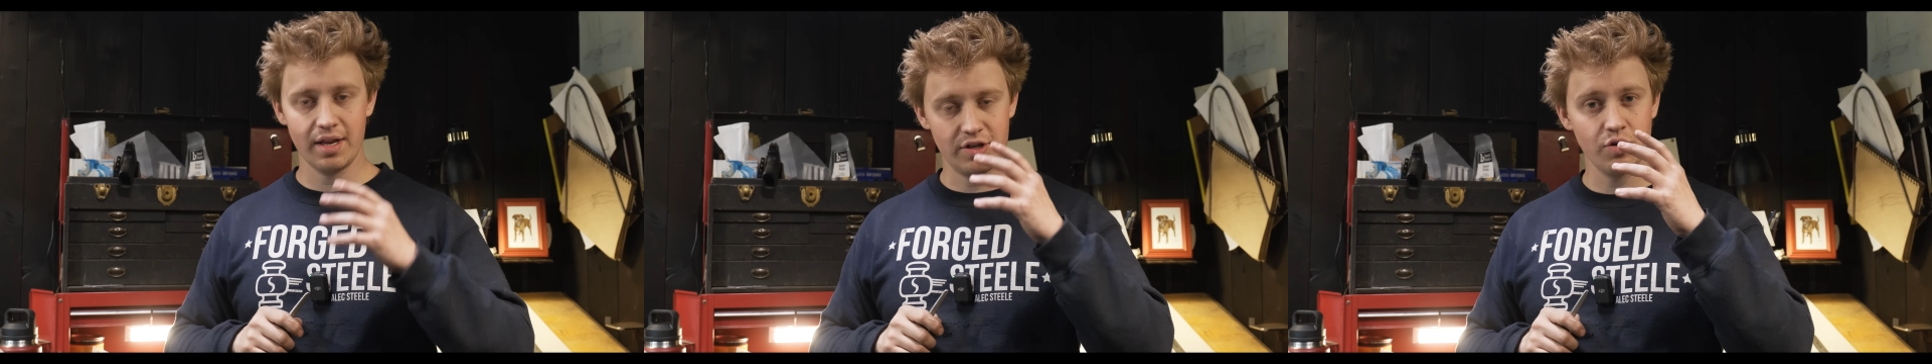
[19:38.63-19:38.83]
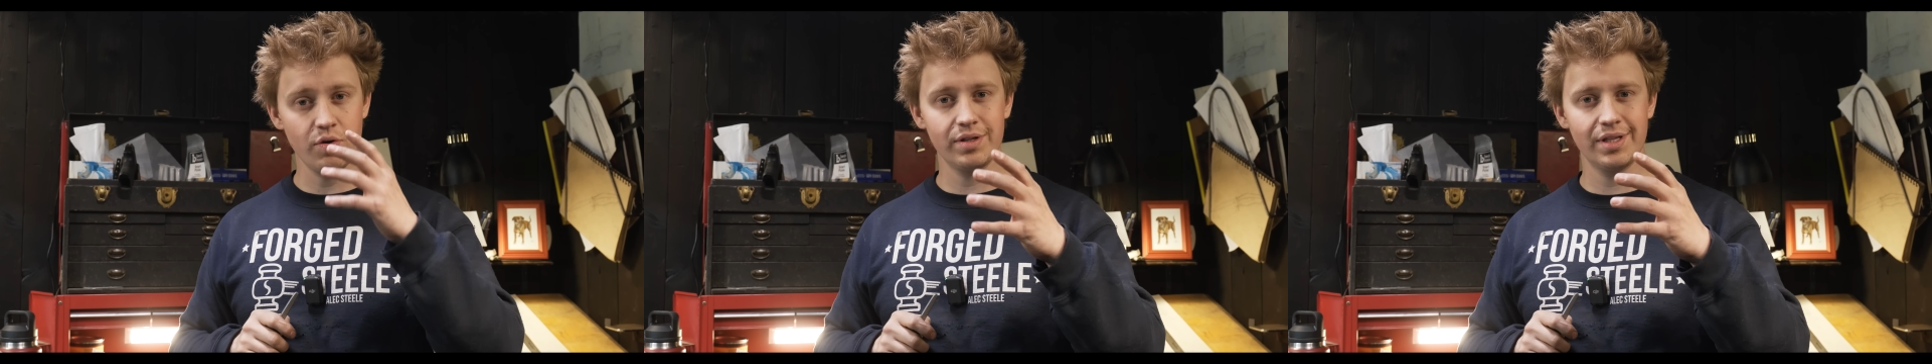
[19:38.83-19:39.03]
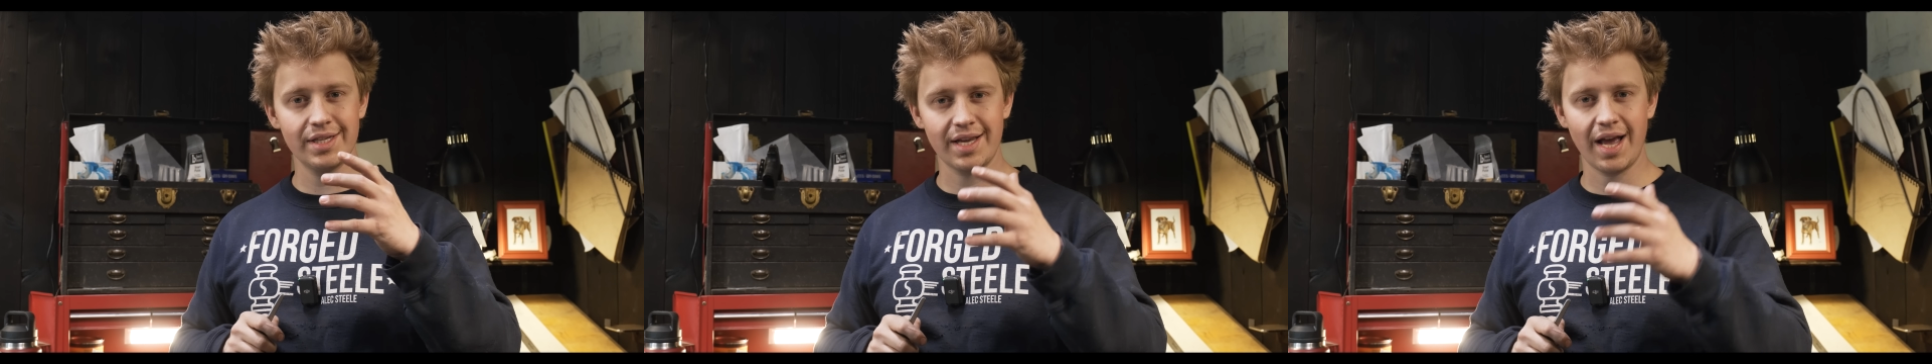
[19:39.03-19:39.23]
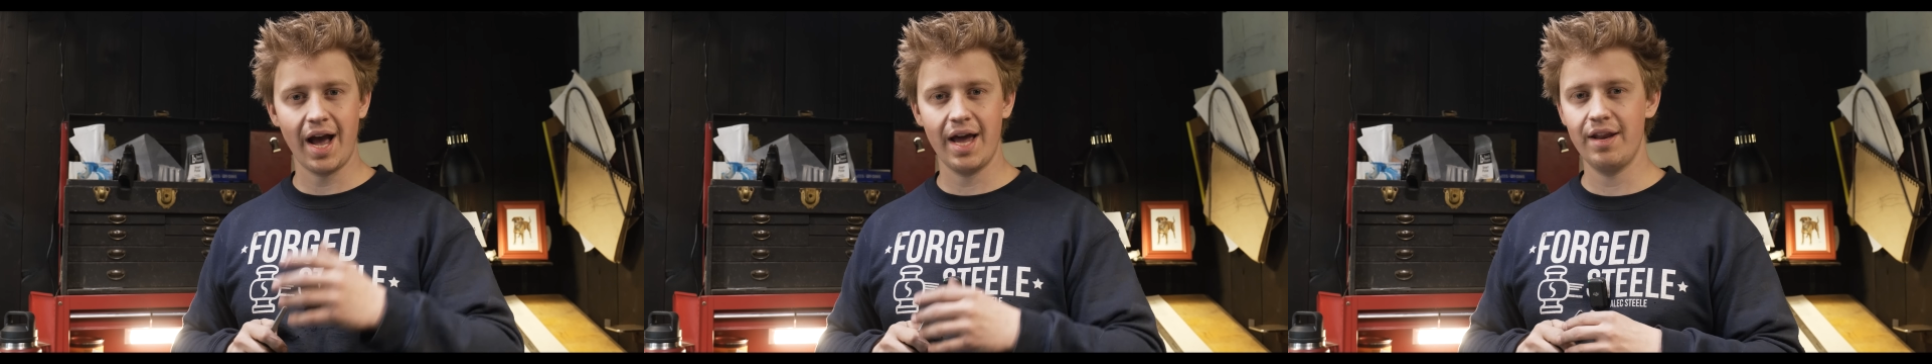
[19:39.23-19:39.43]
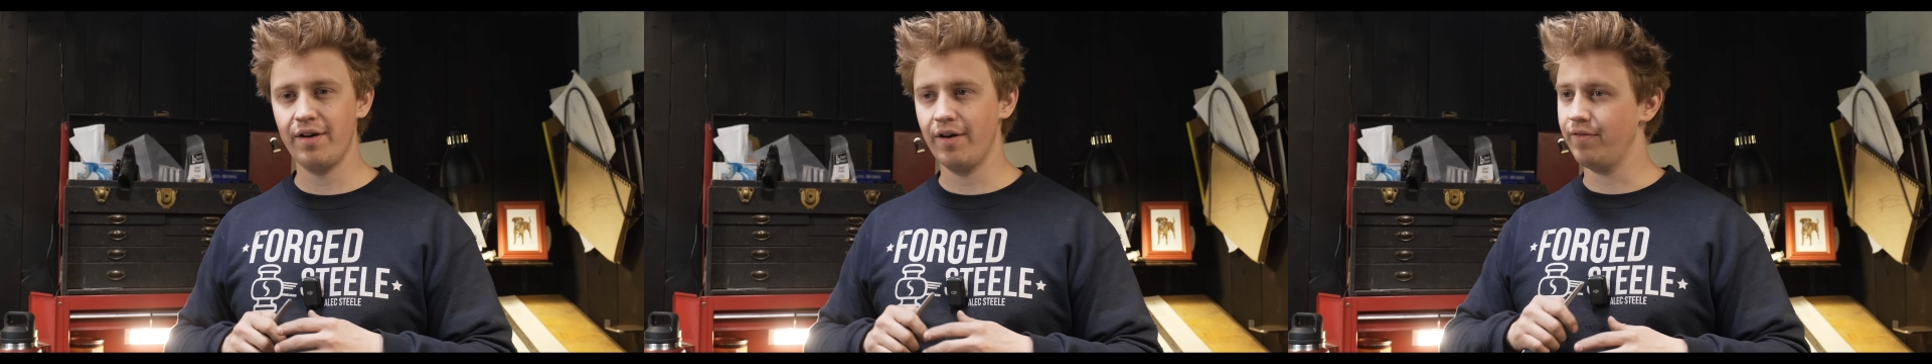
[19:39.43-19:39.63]
doing this
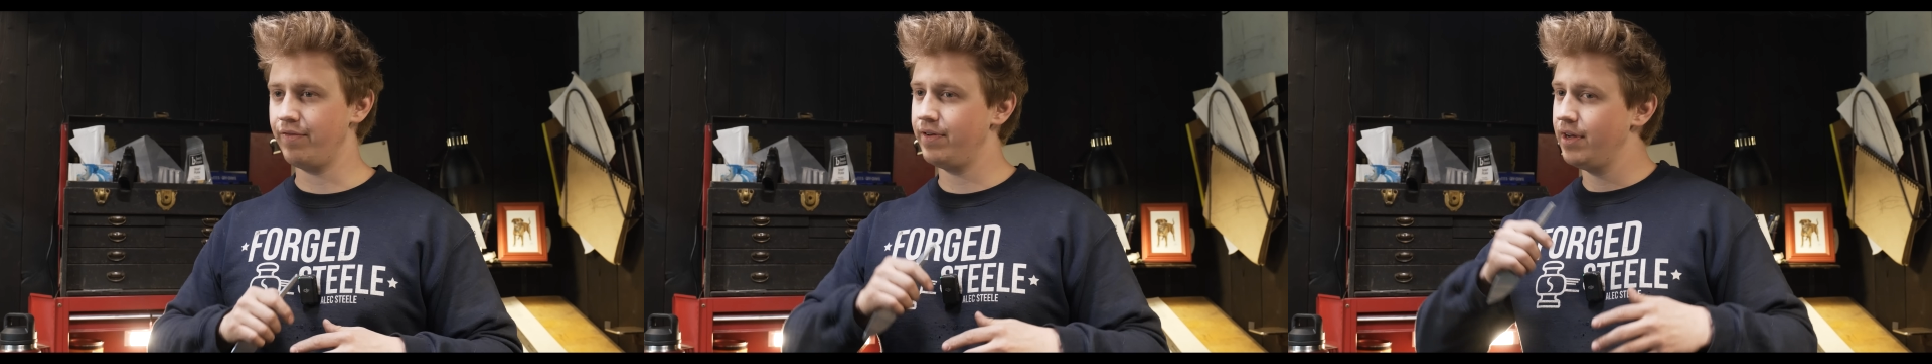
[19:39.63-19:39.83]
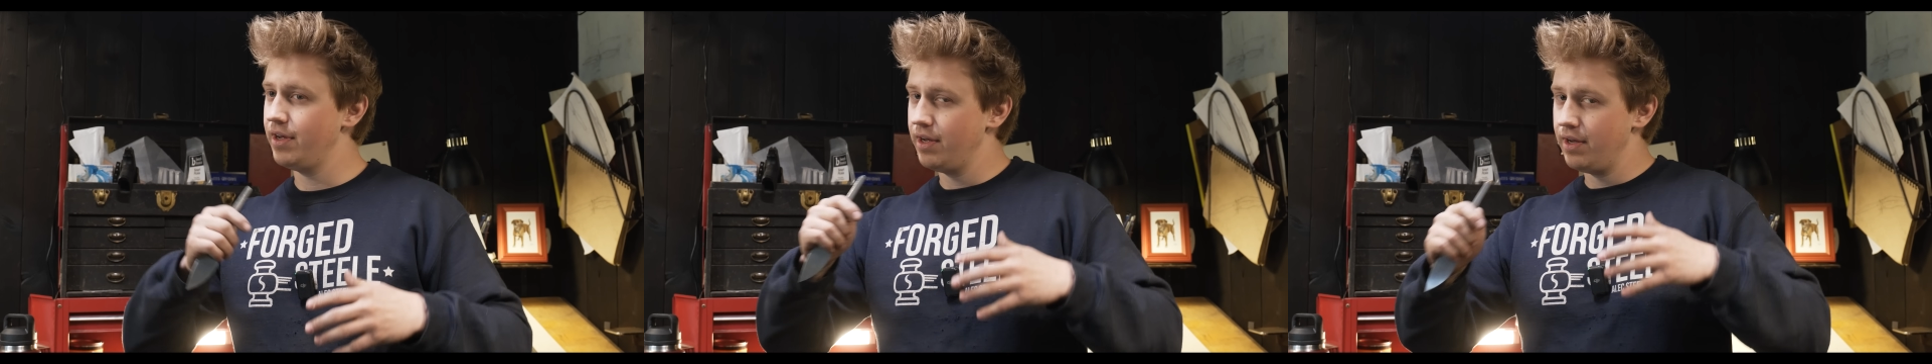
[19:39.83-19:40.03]
kind of